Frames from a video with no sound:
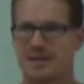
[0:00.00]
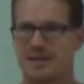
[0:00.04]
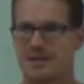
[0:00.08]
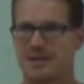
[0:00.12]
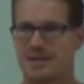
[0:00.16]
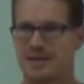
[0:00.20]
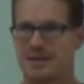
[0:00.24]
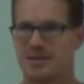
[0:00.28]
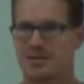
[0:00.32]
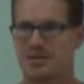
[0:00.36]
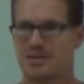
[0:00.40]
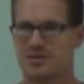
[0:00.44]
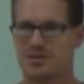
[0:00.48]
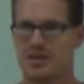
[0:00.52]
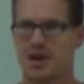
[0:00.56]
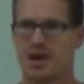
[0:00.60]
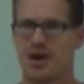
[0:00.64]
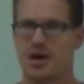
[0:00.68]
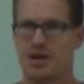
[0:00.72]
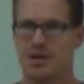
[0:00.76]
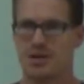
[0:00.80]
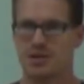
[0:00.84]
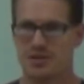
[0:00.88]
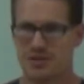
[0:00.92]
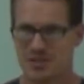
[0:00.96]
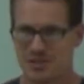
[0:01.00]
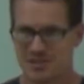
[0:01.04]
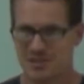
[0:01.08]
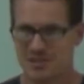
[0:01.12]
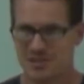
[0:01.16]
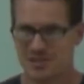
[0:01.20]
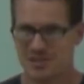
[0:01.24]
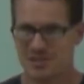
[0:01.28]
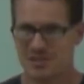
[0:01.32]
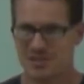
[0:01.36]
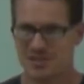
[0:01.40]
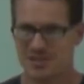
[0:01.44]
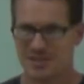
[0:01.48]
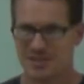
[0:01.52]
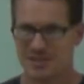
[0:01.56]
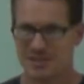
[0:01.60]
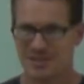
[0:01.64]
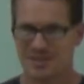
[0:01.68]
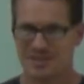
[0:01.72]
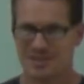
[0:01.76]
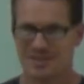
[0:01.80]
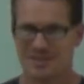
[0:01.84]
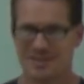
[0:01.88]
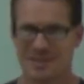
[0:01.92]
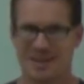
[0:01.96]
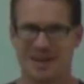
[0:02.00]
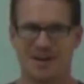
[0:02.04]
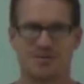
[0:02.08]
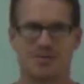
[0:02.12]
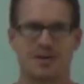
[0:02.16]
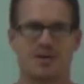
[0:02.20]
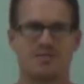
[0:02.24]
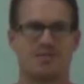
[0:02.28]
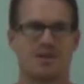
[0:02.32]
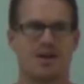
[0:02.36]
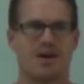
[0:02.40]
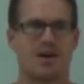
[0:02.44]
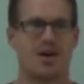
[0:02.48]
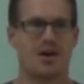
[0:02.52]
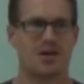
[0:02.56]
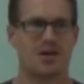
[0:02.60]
Can you? yeah, we have the.